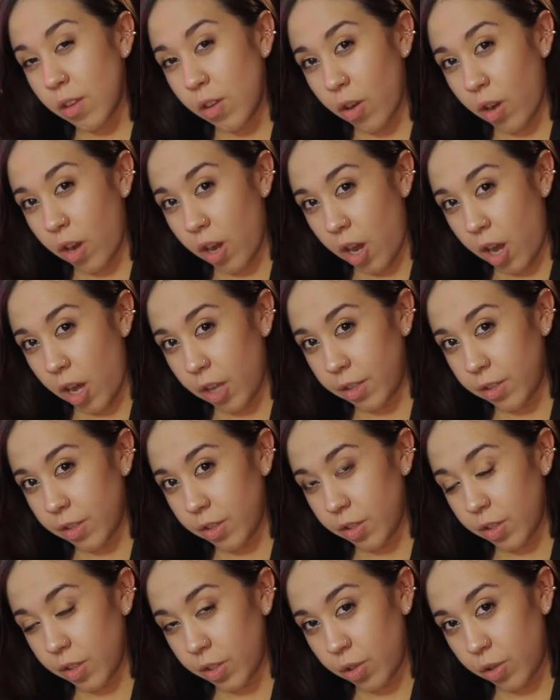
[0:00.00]
your
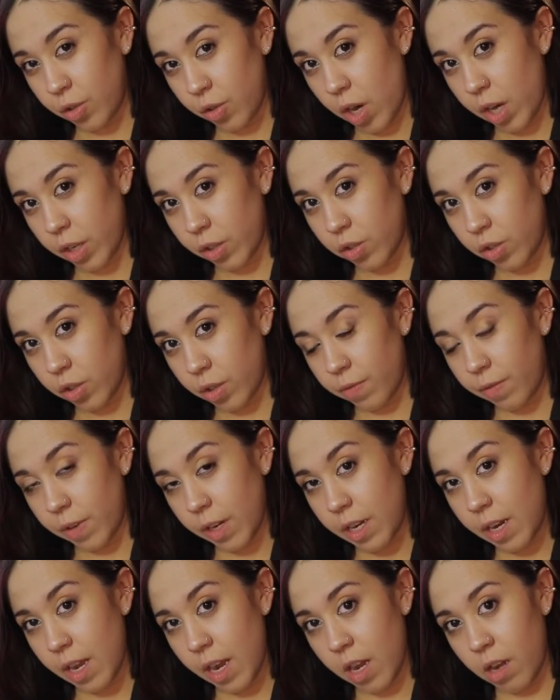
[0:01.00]
cost structure
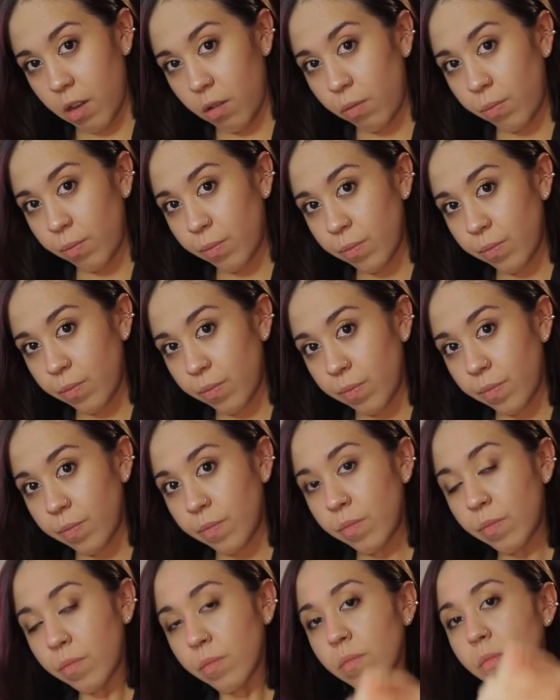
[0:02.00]
right now,
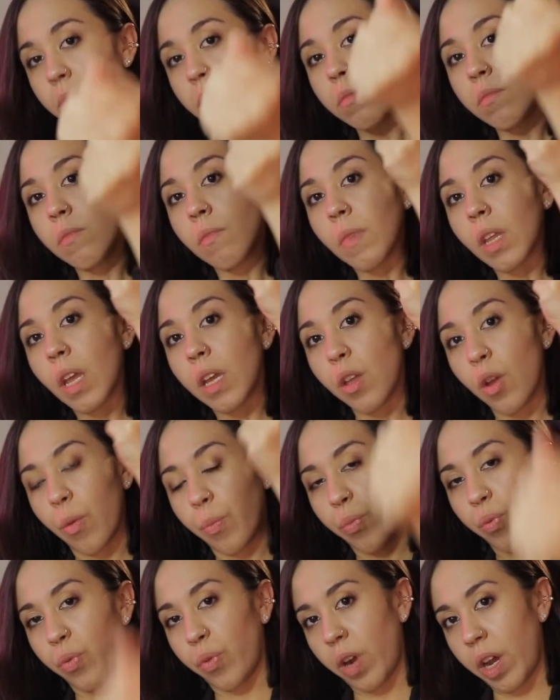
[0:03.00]
your
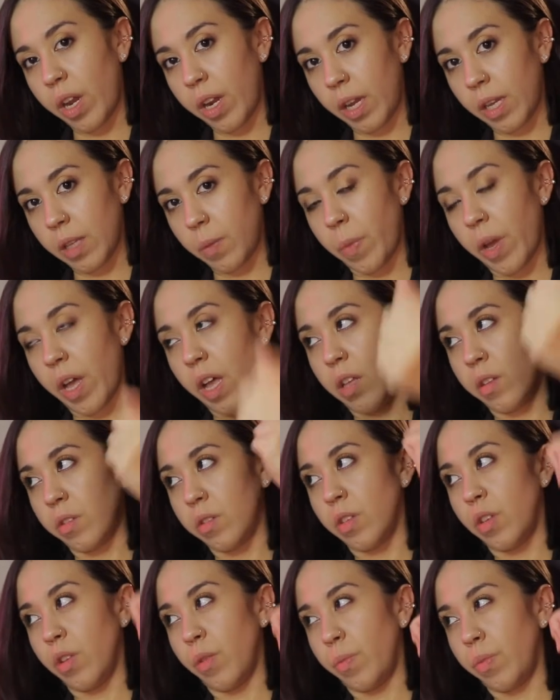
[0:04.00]
product belt,
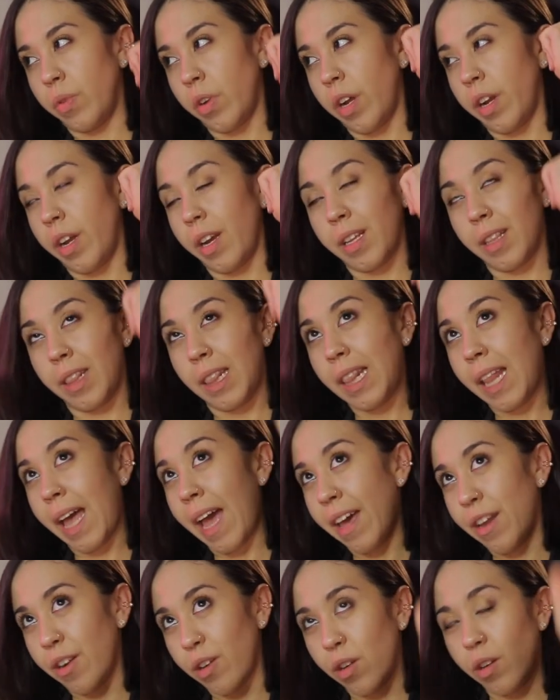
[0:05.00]
your product
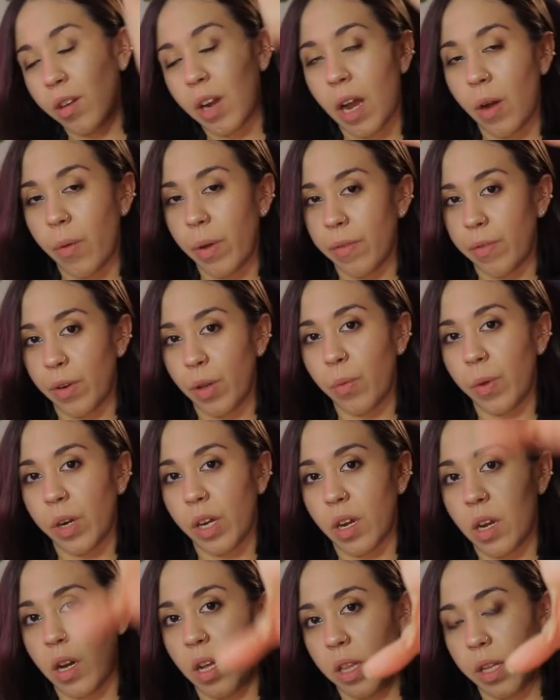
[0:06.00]
ladder, however you want
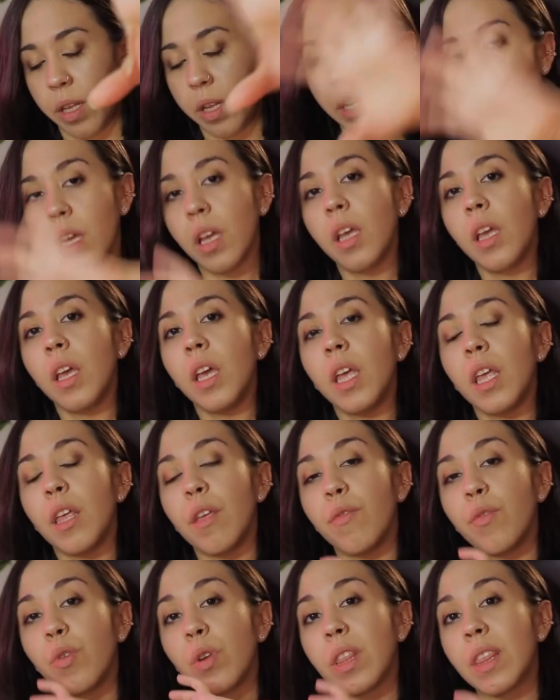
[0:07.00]
to call it,
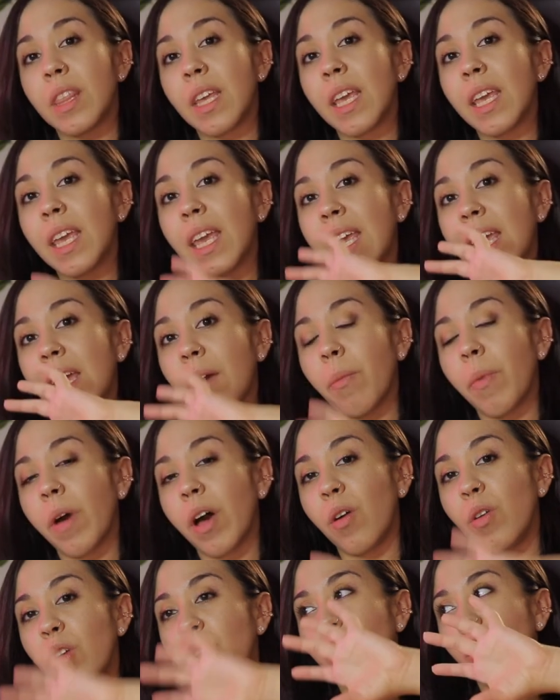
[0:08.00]
if you're thinking
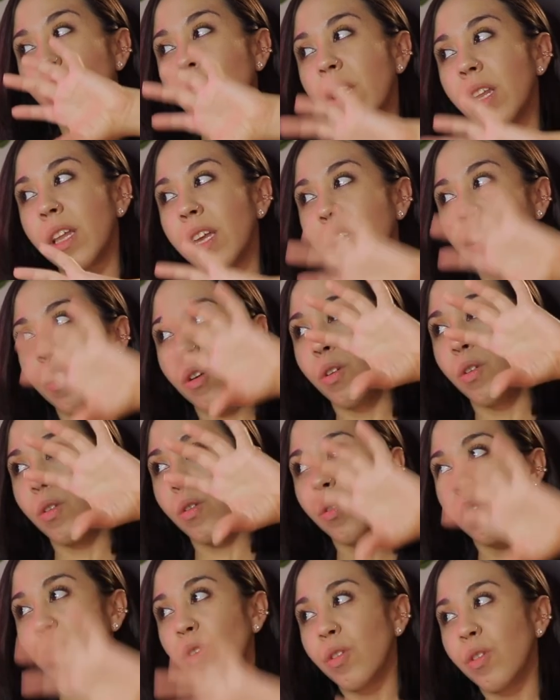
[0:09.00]
about your
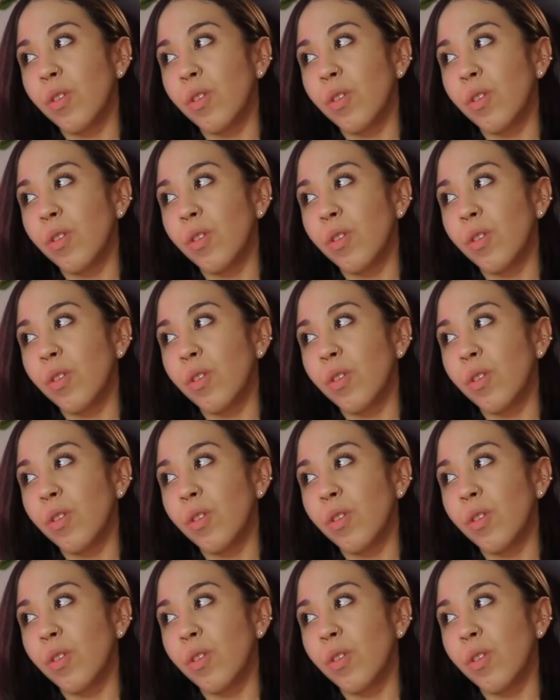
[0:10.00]
little